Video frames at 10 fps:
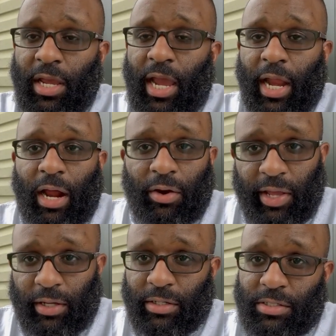and all
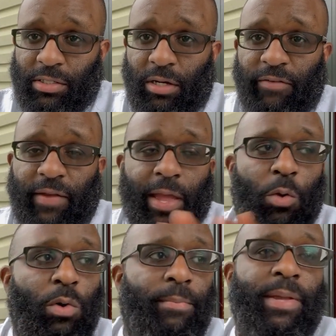that good stuff. And
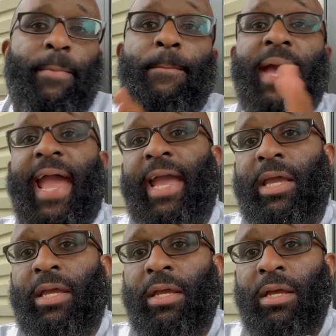we'll be back
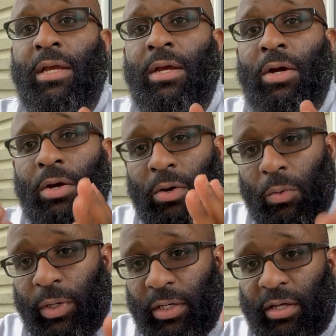
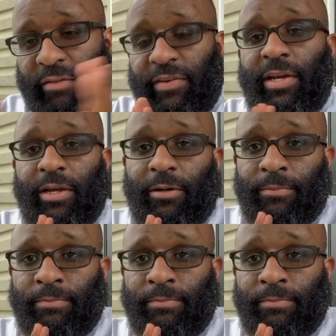with another video.